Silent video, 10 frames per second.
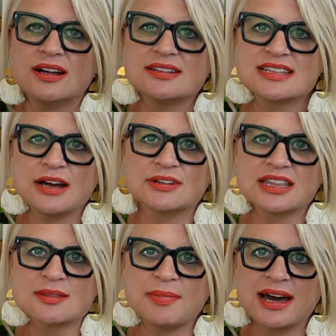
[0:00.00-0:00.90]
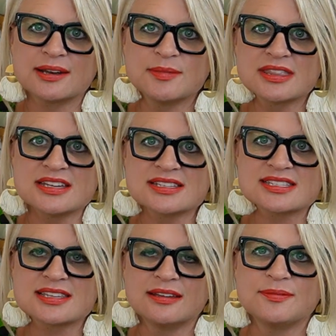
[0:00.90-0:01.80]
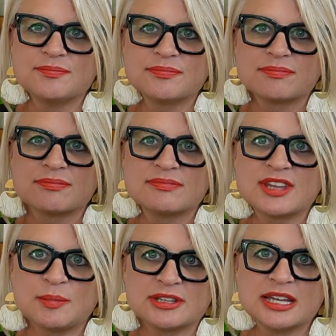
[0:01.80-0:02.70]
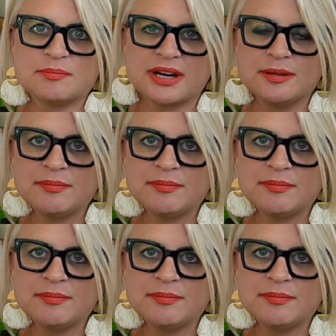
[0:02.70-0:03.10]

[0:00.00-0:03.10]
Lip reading: down at the bottom of this double knit button